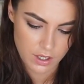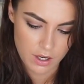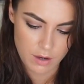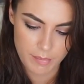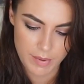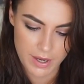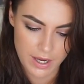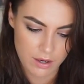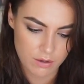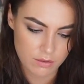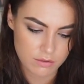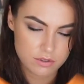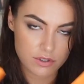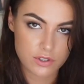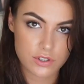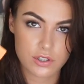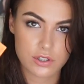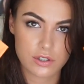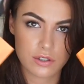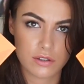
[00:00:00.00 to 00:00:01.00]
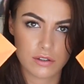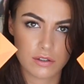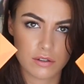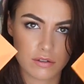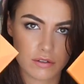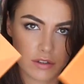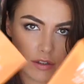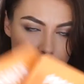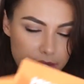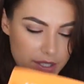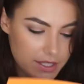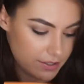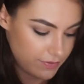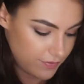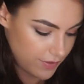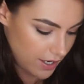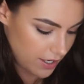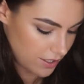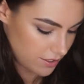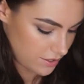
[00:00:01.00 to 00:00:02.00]
about the
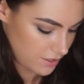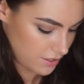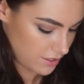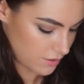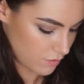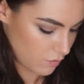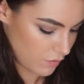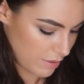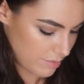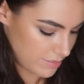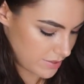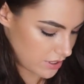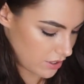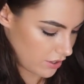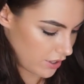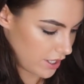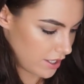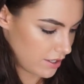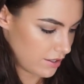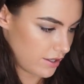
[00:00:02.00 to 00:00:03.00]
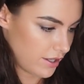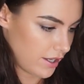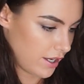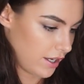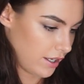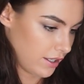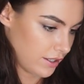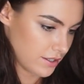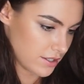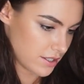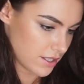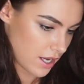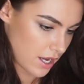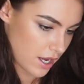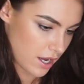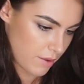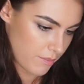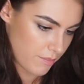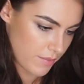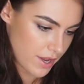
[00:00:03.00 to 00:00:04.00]
Misfits website and things.
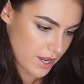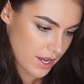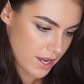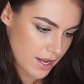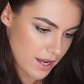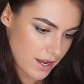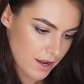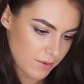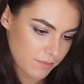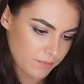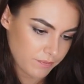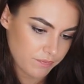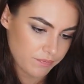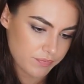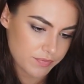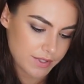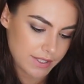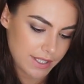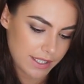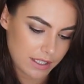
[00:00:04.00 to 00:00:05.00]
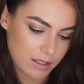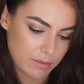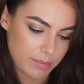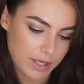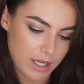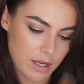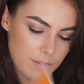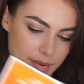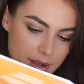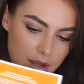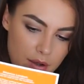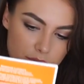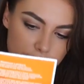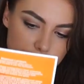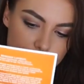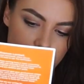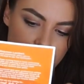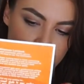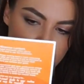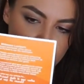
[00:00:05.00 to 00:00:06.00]
Little bit about
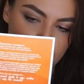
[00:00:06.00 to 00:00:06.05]
their